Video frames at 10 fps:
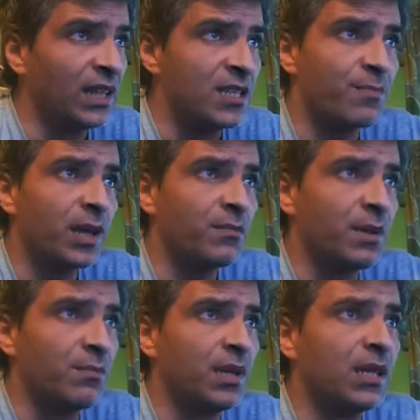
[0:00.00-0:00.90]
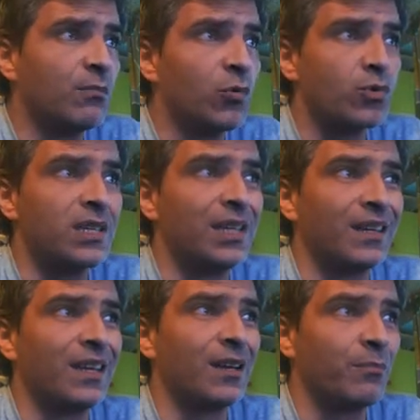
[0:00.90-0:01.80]
Despite me being mostly a
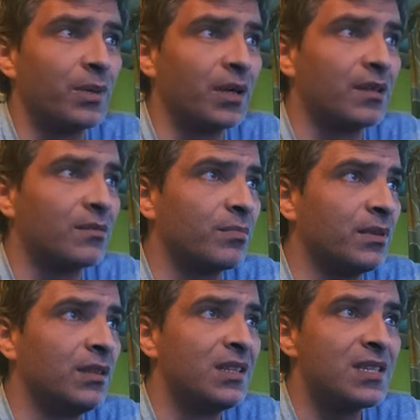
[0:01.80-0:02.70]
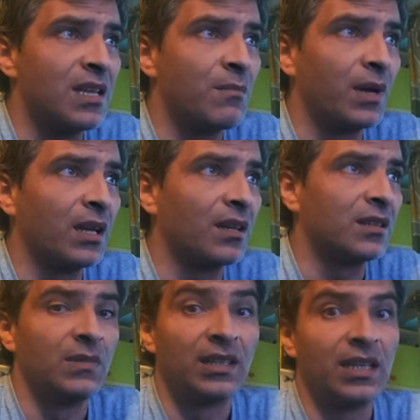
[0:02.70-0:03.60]
care bear, in this game I
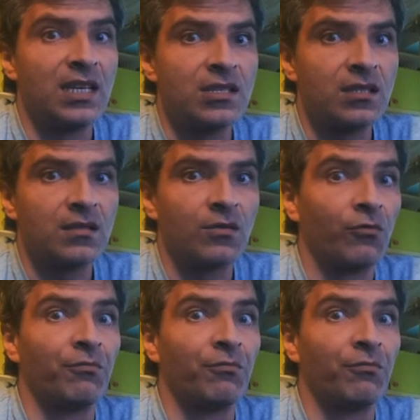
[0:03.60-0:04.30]
got the taste the